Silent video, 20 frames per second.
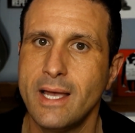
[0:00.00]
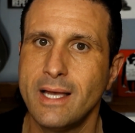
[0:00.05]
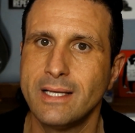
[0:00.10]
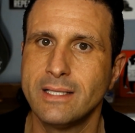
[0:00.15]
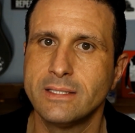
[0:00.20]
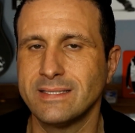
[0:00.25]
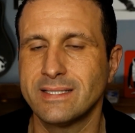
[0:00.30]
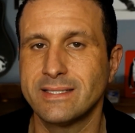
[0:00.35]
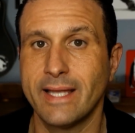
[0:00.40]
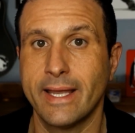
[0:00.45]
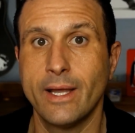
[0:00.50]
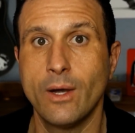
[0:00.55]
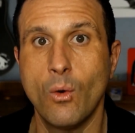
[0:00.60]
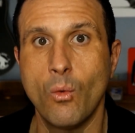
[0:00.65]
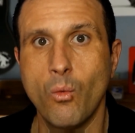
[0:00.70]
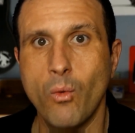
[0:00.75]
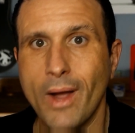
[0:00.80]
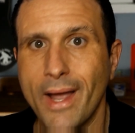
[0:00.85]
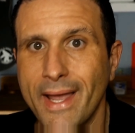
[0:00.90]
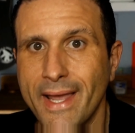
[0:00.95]
Stay
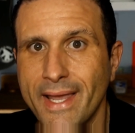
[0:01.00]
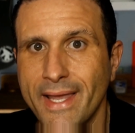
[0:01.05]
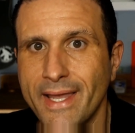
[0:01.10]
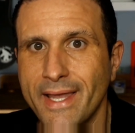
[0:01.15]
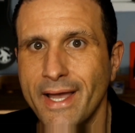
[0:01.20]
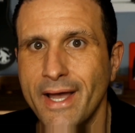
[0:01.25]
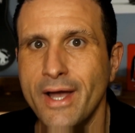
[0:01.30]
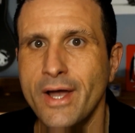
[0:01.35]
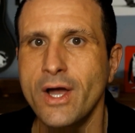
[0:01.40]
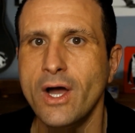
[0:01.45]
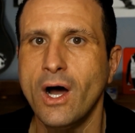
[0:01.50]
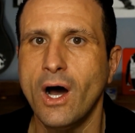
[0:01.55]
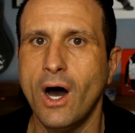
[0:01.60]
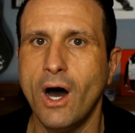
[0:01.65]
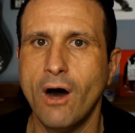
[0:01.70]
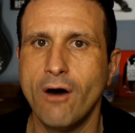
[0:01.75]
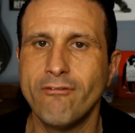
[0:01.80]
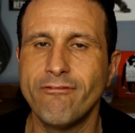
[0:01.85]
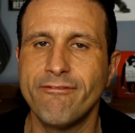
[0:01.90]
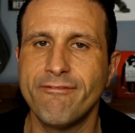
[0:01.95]
away
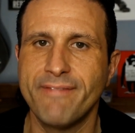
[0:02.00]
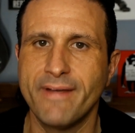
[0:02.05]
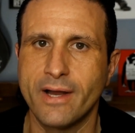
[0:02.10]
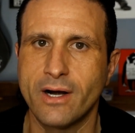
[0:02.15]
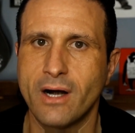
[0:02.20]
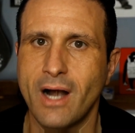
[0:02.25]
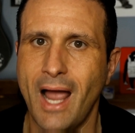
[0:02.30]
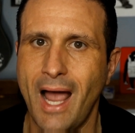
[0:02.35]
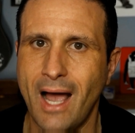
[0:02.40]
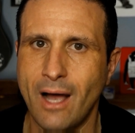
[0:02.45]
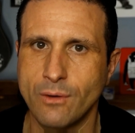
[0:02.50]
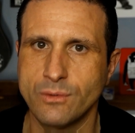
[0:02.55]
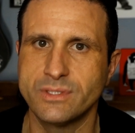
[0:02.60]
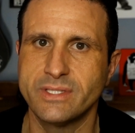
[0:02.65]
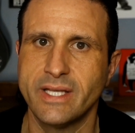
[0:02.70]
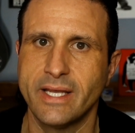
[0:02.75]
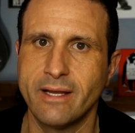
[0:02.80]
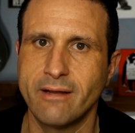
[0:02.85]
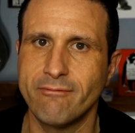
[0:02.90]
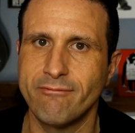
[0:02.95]
of fair
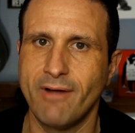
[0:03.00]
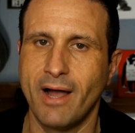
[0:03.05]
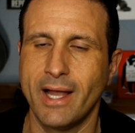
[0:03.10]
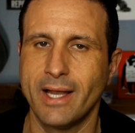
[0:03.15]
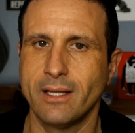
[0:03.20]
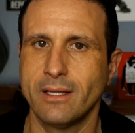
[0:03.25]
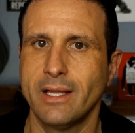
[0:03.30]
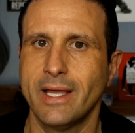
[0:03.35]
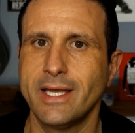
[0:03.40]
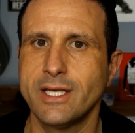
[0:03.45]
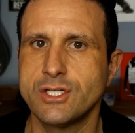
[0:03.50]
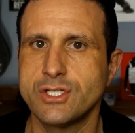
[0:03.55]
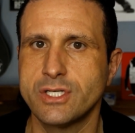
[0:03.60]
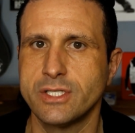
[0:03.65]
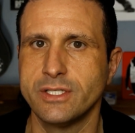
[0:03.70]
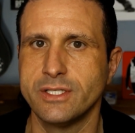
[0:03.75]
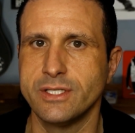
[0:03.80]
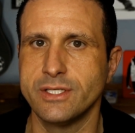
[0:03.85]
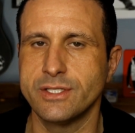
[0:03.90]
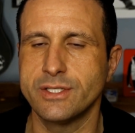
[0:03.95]
housing
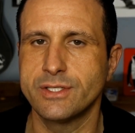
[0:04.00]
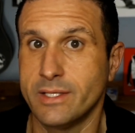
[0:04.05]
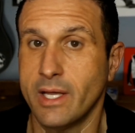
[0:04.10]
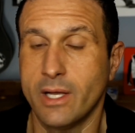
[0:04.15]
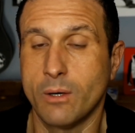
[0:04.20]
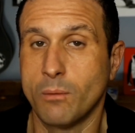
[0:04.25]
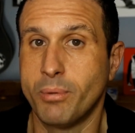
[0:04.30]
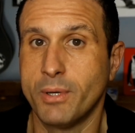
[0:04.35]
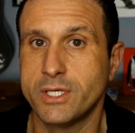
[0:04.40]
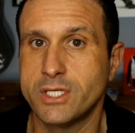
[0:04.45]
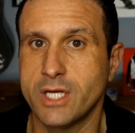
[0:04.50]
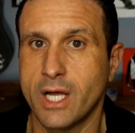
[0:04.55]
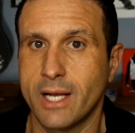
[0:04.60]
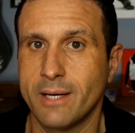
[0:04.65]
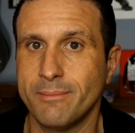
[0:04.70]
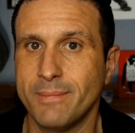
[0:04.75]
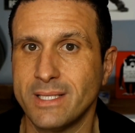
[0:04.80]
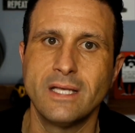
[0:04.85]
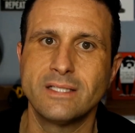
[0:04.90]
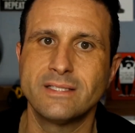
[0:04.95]
violations. It'll put you out
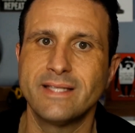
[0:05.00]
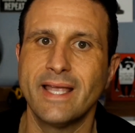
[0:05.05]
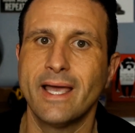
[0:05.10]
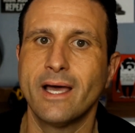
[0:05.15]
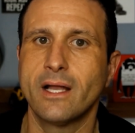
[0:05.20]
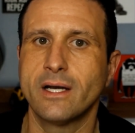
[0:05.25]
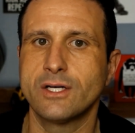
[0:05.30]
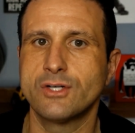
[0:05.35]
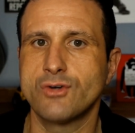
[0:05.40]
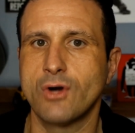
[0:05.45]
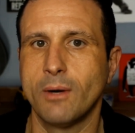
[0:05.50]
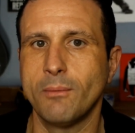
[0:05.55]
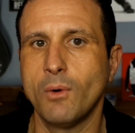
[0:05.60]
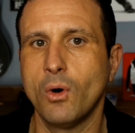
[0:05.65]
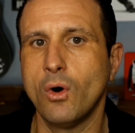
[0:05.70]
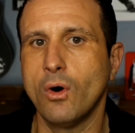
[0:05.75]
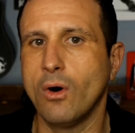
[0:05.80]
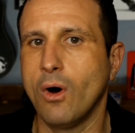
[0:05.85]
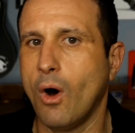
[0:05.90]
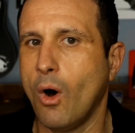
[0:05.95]
of business. Stay out of
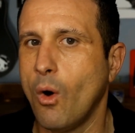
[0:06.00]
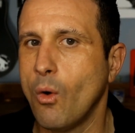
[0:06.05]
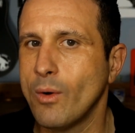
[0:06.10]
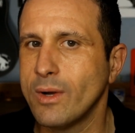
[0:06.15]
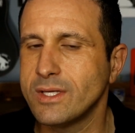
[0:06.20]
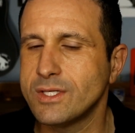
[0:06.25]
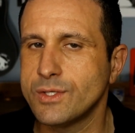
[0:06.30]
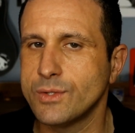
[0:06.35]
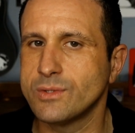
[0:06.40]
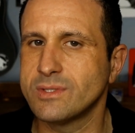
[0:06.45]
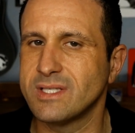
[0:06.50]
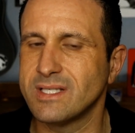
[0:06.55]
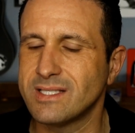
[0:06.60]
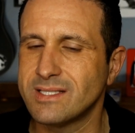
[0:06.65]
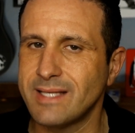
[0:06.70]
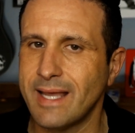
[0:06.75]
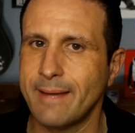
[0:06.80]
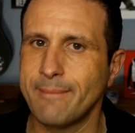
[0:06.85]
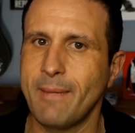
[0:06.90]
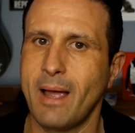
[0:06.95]
trouble. Always use the
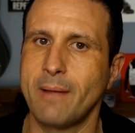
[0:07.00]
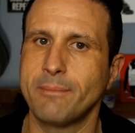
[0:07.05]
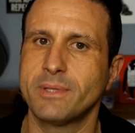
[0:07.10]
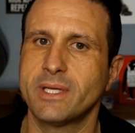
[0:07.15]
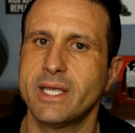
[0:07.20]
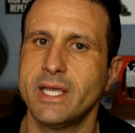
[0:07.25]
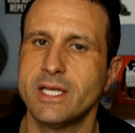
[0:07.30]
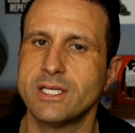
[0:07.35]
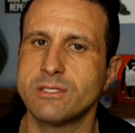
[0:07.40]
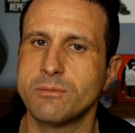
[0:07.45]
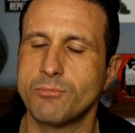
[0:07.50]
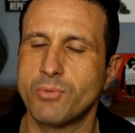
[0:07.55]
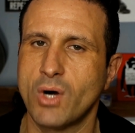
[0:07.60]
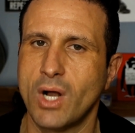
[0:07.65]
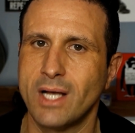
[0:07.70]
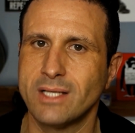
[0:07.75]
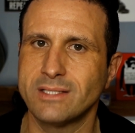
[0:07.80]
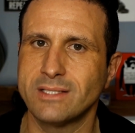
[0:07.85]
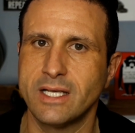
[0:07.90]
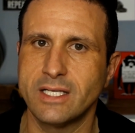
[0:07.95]
same application
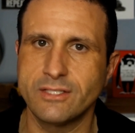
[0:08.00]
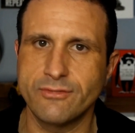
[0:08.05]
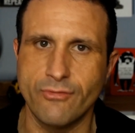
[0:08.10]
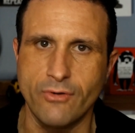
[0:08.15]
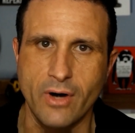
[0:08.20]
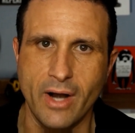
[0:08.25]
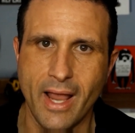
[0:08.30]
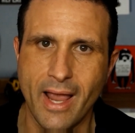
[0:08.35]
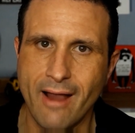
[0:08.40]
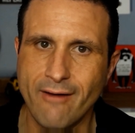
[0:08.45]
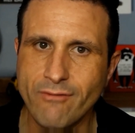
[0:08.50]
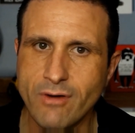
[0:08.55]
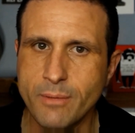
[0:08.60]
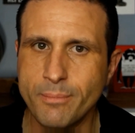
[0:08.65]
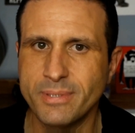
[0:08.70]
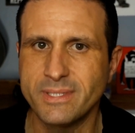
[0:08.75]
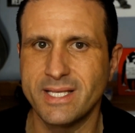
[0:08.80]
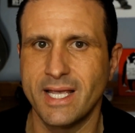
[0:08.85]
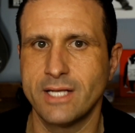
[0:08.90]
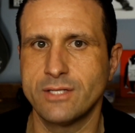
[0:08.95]
process for every
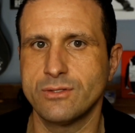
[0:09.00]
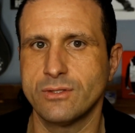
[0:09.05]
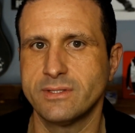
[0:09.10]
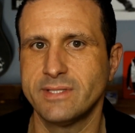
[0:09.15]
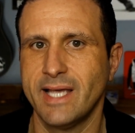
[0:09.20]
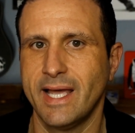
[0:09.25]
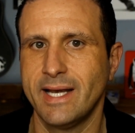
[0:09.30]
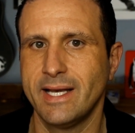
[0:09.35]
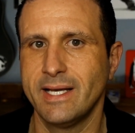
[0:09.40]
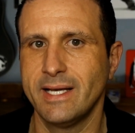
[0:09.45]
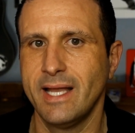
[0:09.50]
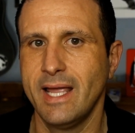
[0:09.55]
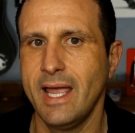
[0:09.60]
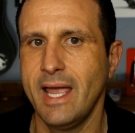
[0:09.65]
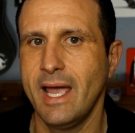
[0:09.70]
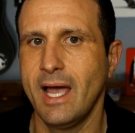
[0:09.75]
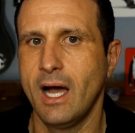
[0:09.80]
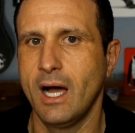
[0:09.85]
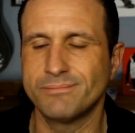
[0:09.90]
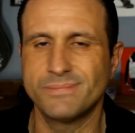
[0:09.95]
potential tenant.
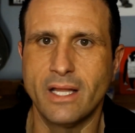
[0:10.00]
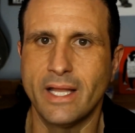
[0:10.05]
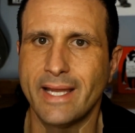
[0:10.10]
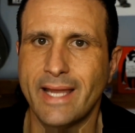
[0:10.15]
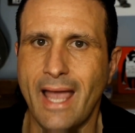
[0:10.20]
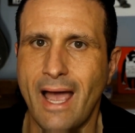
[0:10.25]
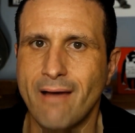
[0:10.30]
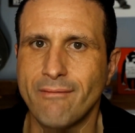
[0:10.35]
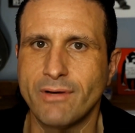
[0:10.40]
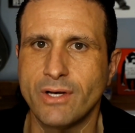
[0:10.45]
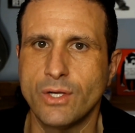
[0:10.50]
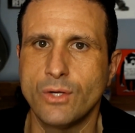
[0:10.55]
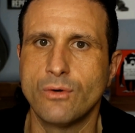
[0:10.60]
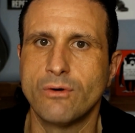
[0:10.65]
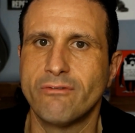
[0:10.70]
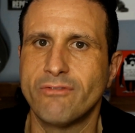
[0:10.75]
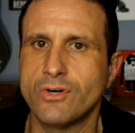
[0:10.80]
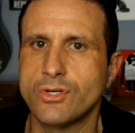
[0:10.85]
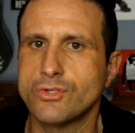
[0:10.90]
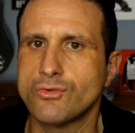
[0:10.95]
It's like having a
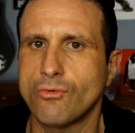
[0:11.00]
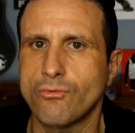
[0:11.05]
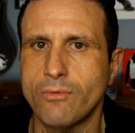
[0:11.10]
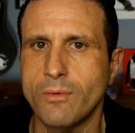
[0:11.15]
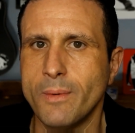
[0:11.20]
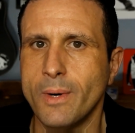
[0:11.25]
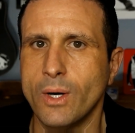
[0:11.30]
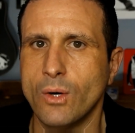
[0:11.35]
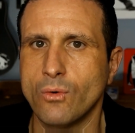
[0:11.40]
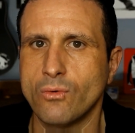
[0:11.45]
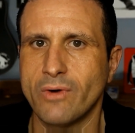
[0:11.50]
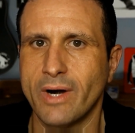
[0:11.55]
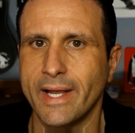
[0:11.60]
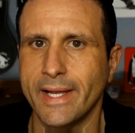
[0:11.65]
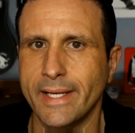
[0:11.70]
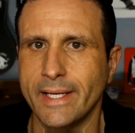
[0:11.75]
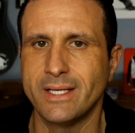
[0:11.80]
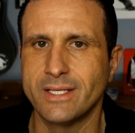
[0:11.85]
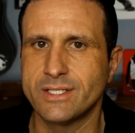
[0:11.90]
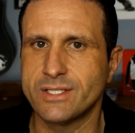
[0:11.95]
universal remote,
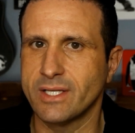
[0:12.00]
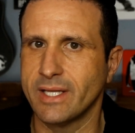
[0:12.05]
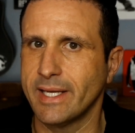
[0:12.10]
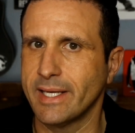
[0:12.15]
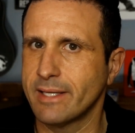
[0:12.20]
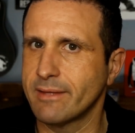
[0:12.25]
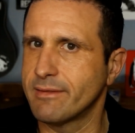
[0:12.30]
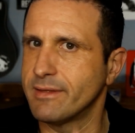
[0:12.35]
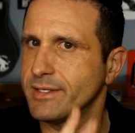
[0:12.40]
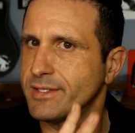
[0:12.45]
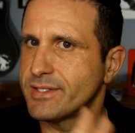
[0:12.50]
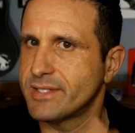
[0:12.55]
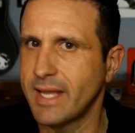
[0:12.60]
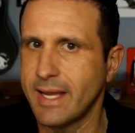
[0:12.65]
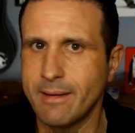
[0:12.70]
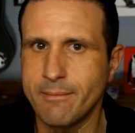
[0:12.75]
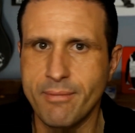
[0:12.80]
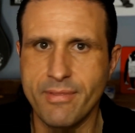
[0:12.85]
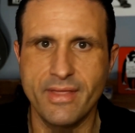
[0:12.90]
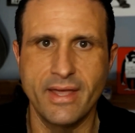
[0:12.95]
right? It's like the
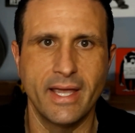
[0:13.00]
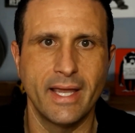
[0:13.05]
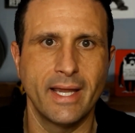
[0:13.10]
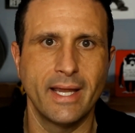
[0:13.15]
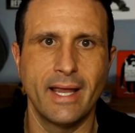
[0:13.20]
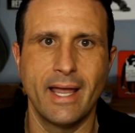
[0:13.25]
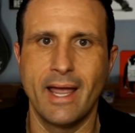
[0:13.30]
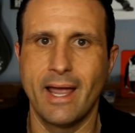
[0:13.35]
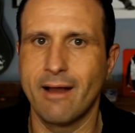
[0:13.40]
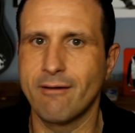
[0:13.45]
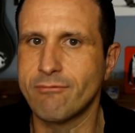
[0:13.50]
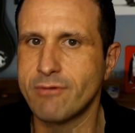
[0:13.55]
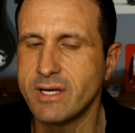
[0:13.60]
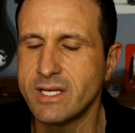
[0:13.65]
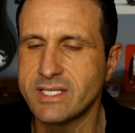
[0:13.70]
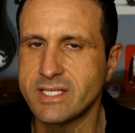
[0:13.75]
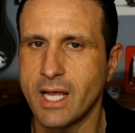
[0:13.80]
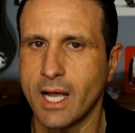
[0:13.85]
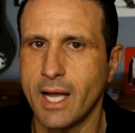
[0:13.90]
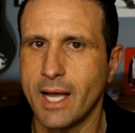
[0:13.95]
same thing every
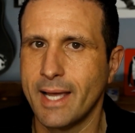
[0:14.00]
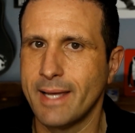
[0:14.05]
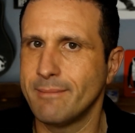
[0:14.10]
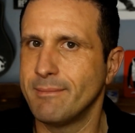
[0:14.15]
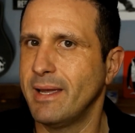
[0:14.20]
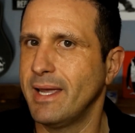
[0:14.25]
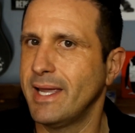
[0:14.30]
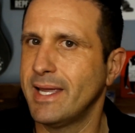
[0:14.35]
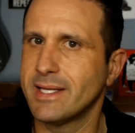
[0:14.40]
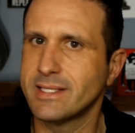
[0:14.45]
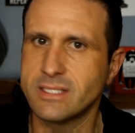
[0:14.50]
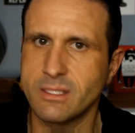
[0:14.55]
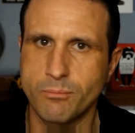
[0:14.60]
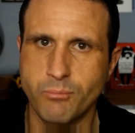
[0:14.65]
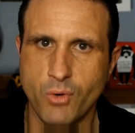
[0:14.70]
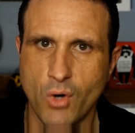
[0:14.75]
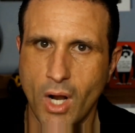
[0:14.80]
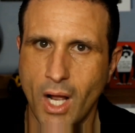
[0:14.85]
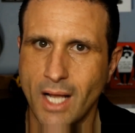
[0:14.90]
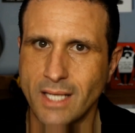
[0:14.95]
time. It's a
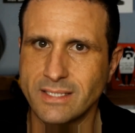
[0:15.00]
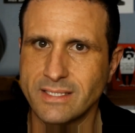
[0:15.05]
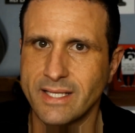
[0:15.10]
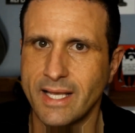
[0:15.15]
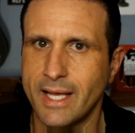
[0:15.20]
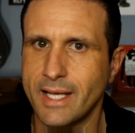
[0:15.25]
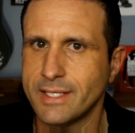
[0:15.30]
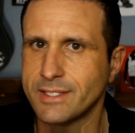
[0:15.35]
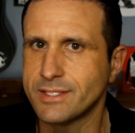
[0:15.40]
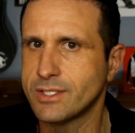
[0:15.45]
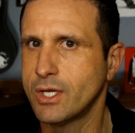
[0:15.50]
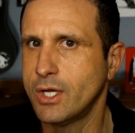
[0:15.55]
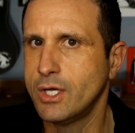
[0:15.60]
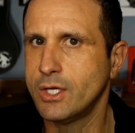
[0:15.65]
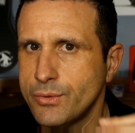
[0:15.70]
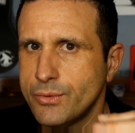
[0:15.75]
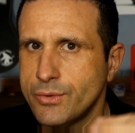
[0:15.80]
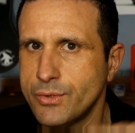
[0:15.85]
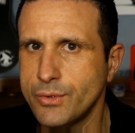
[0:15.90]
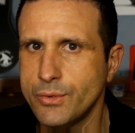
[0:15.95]
process,
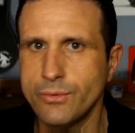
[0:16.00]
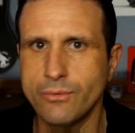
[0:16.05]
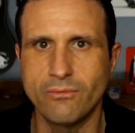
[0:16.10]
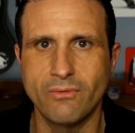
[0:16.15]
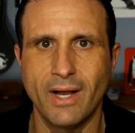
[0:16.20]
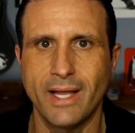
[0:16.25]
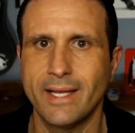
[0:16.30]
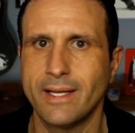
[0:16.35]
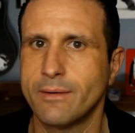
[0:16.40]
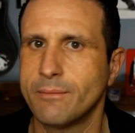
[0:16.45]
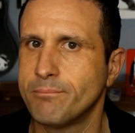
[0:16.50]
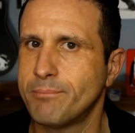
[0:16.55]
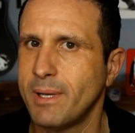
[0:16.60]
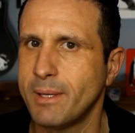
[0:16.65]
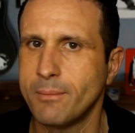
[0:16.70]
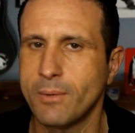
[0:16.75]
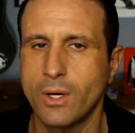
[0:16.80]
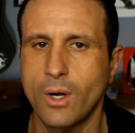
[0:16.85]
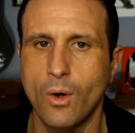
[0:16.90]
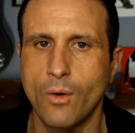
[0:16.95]
right?
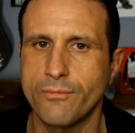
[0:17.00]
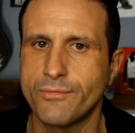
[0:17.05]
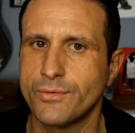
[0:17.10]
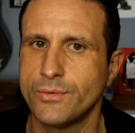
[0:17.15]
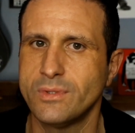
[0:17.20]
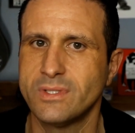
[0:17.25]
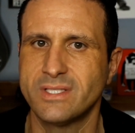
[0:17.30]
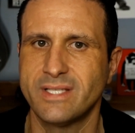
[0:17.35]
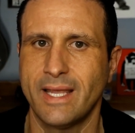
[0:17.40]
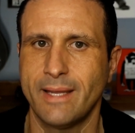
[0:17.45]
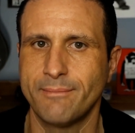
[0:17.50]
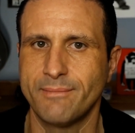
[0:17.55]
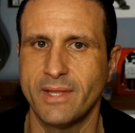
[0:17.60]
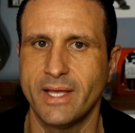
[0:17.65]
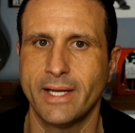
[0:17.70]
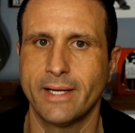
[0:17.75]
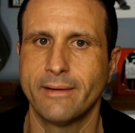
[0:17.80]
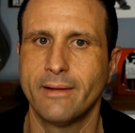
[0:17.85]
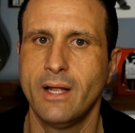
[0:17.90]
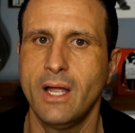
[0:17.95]
People going through the same
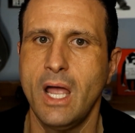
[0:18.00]
thing.